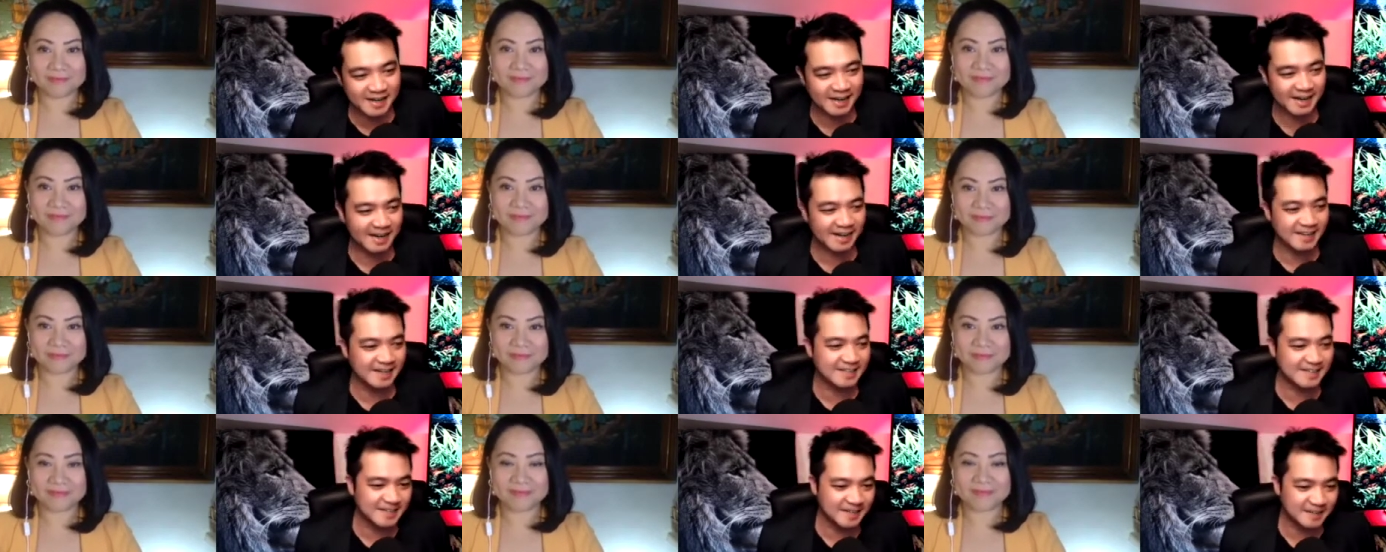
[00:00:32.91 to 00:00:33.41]

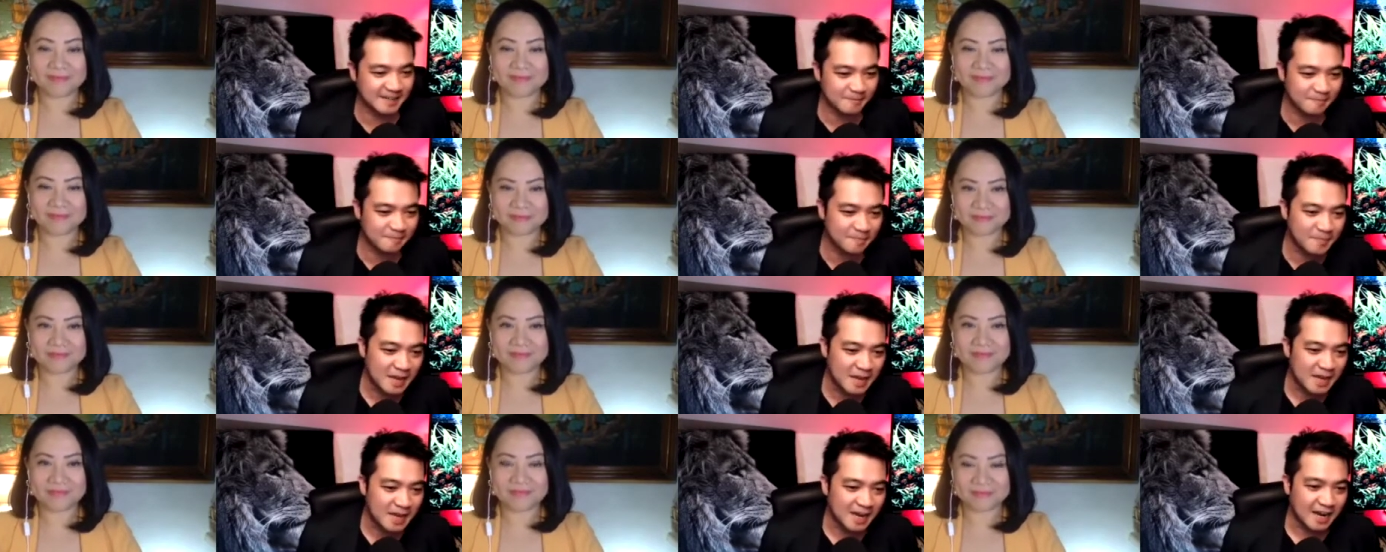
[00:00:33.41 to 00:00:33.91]
Speaker 1: And um,
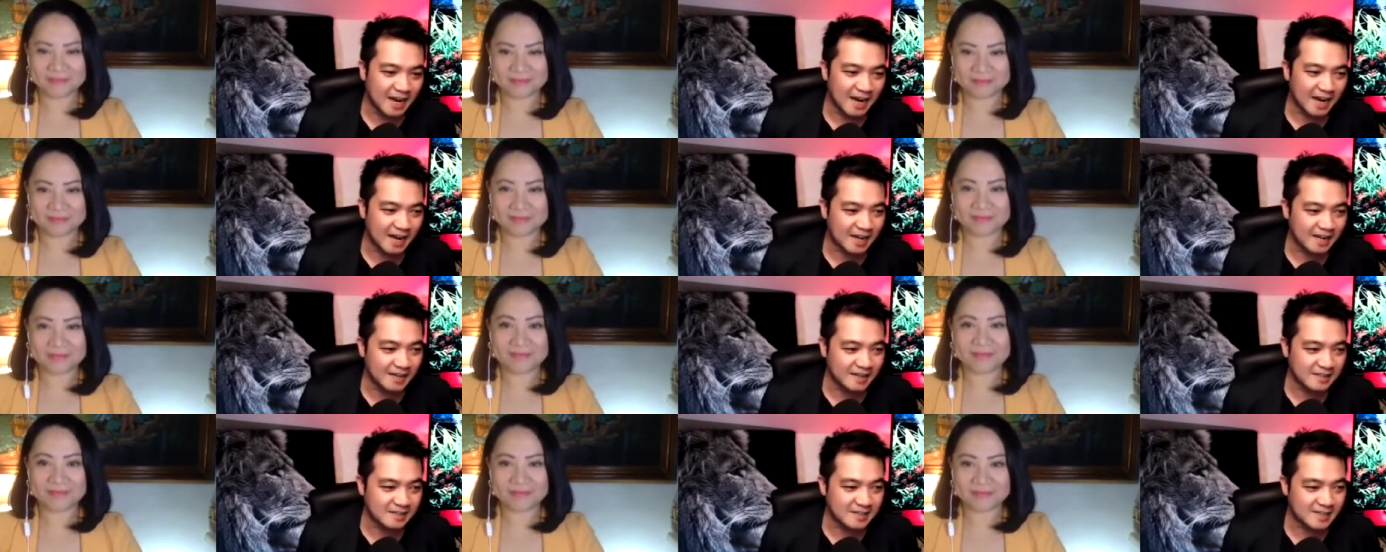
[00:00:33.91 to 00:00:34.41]

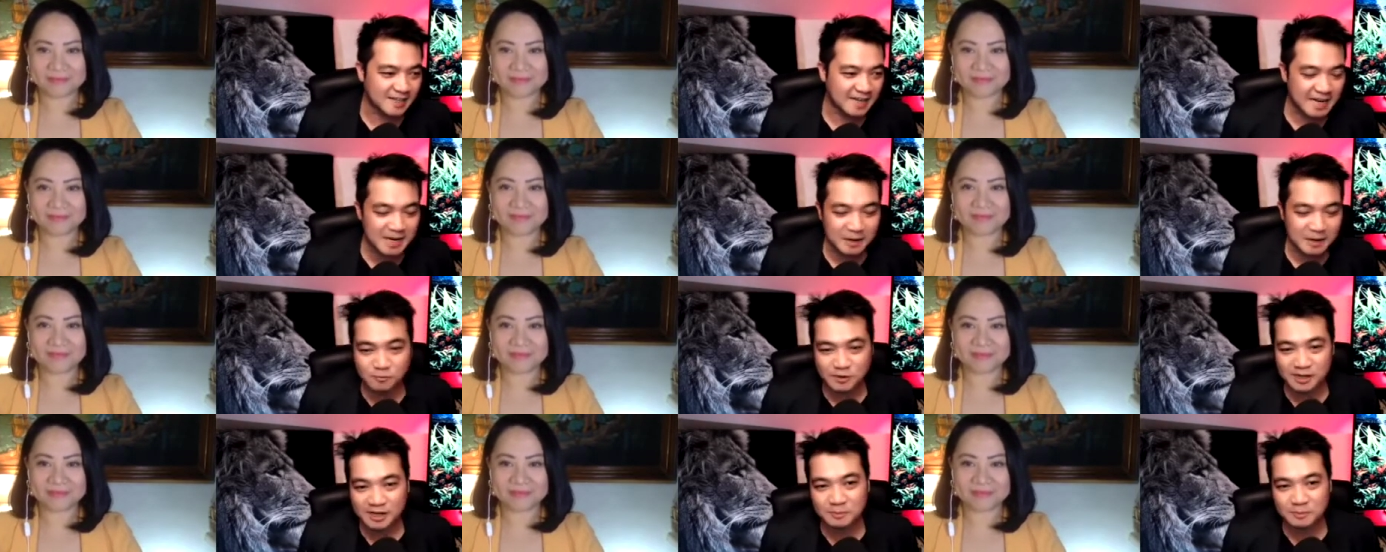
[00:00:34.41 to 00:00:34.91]
and today
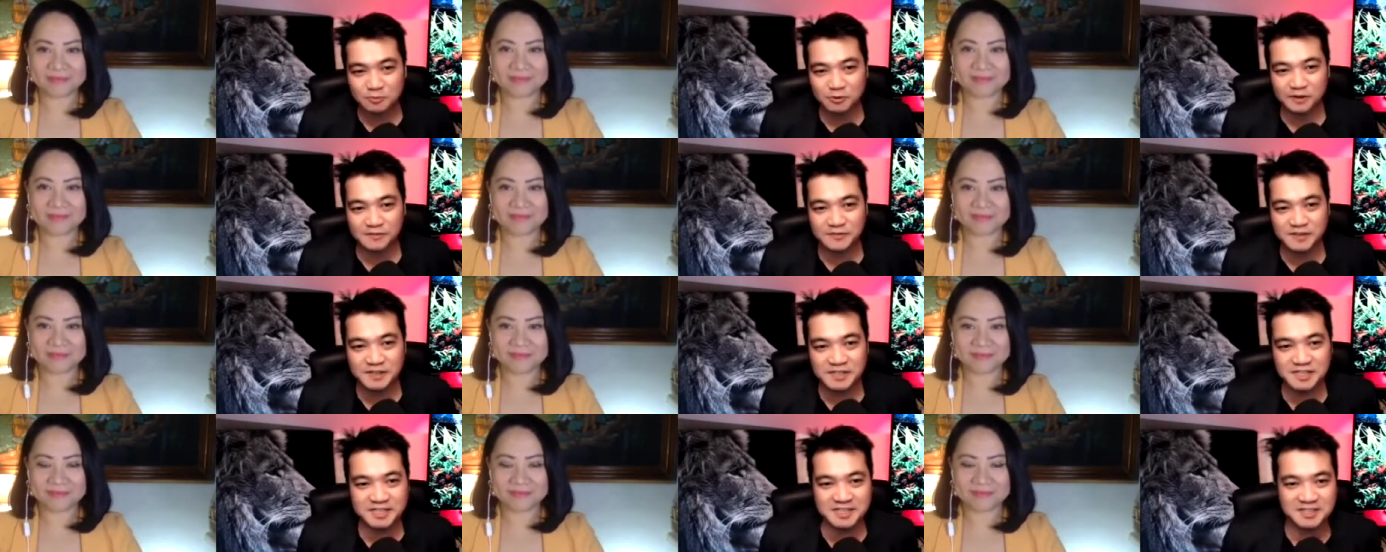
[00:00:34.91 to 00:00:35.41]
I'm really
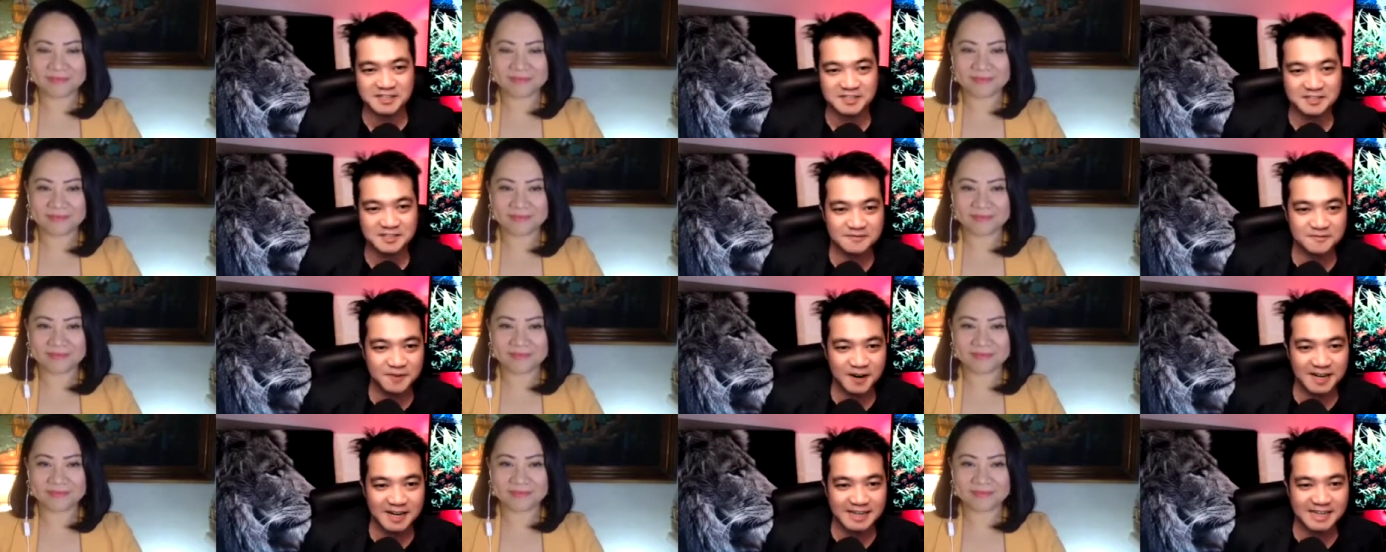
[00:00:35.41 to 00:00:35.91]
privileged to
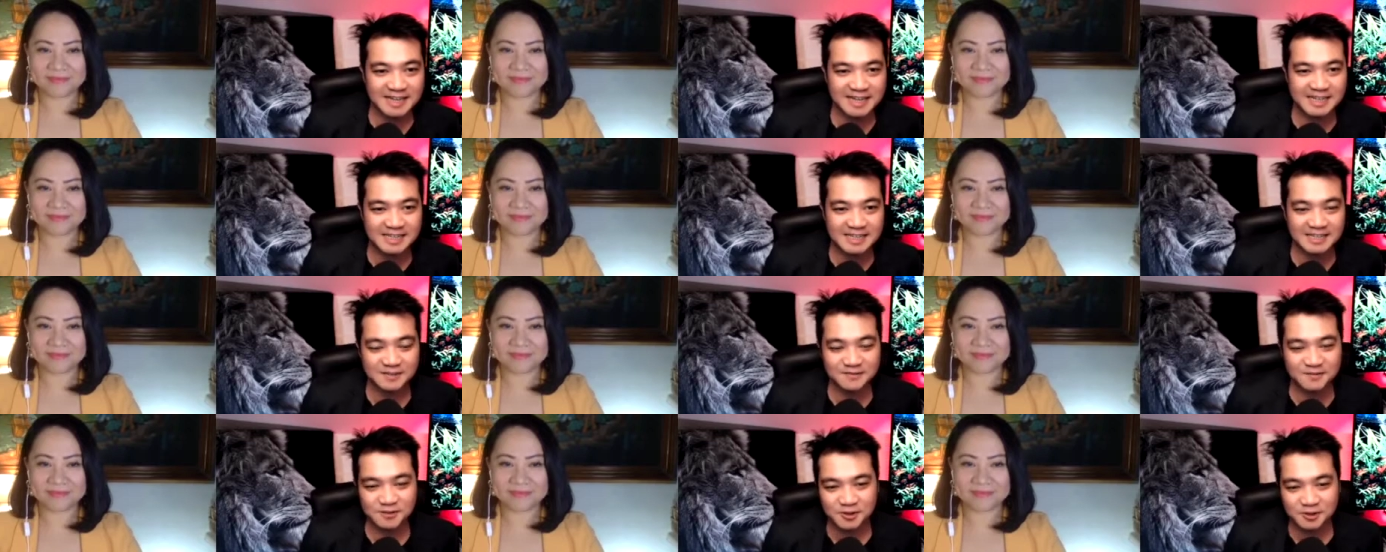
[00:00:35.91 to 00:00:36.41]
finally
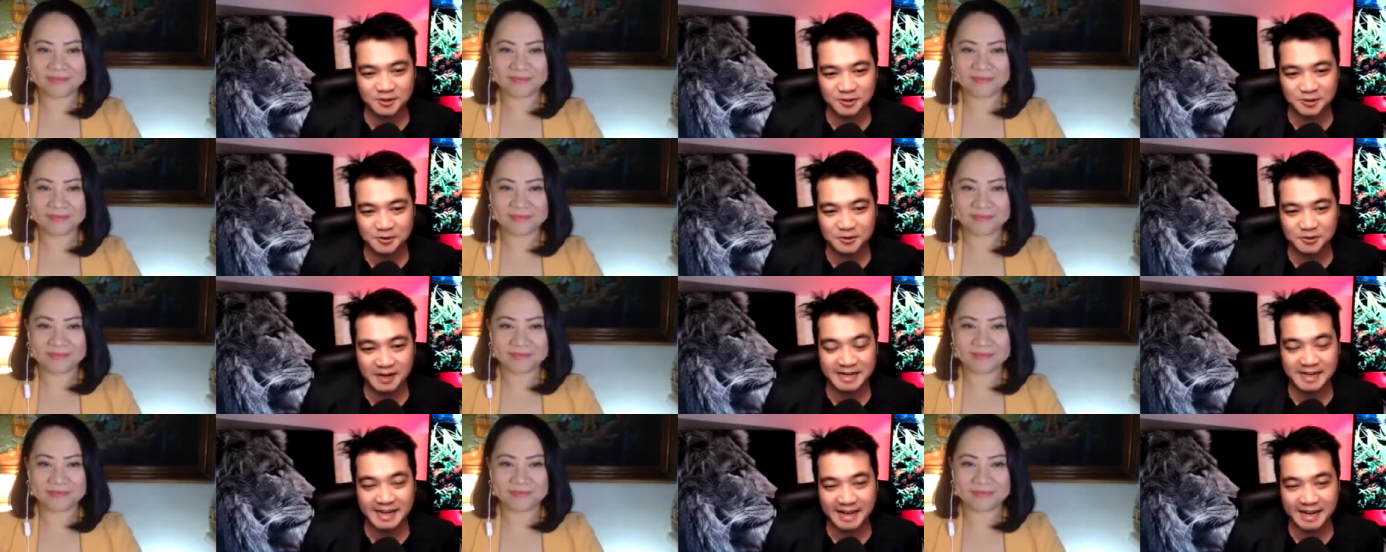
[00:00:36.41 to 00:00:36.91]
interview
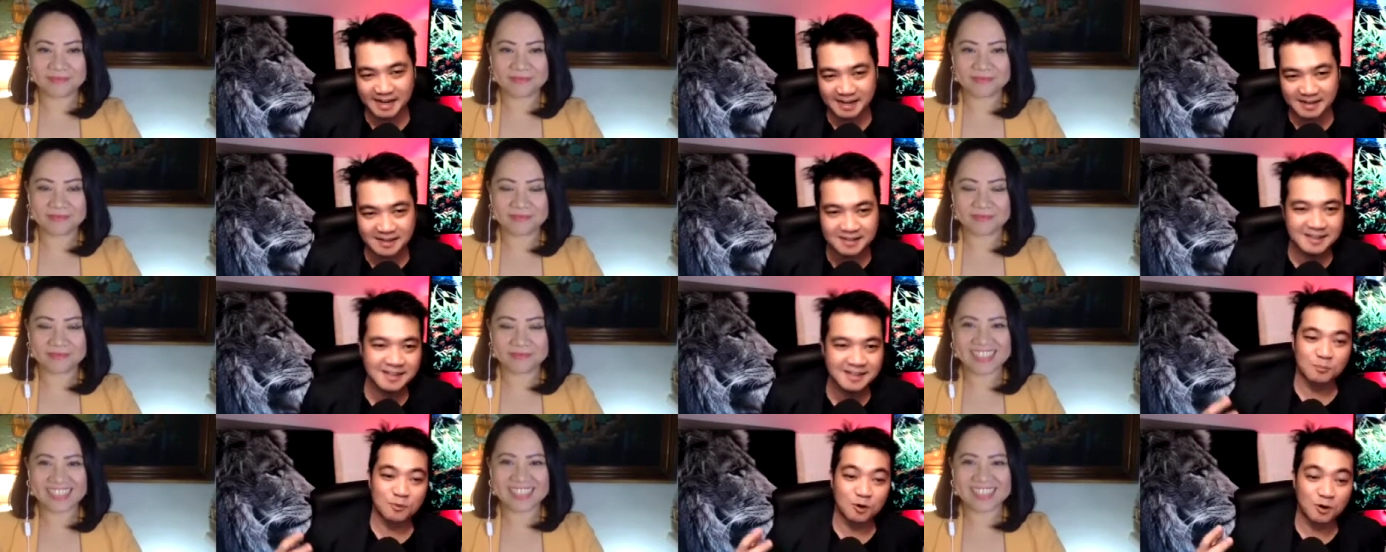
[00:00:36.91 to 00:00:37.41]
you again,
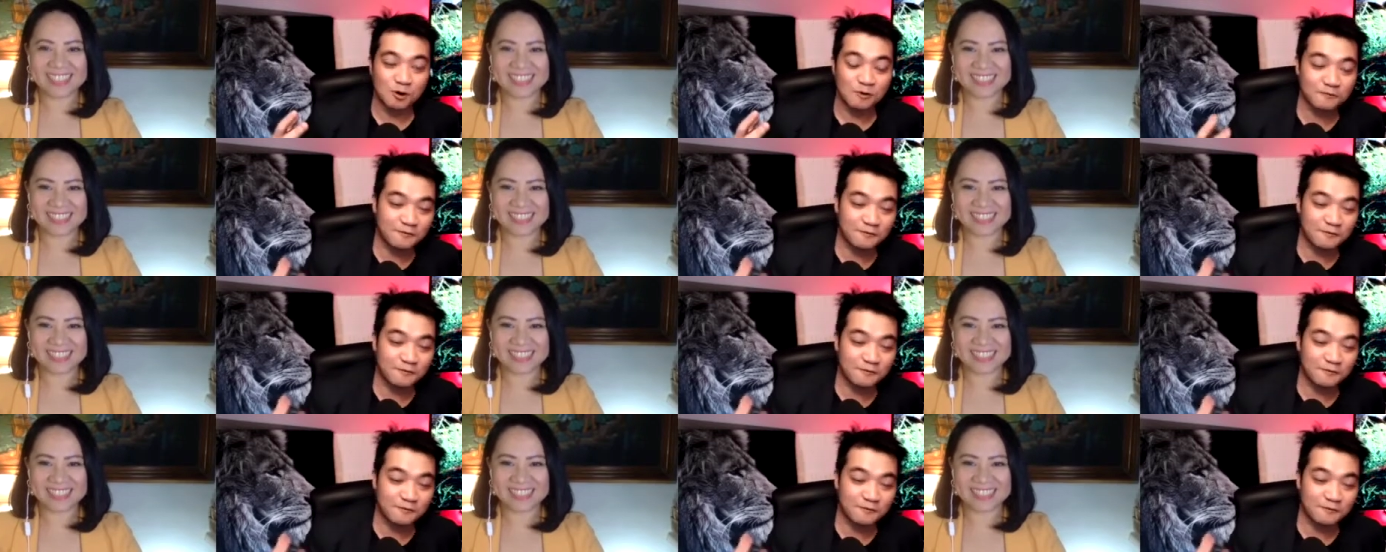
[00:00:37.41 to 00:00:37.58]
more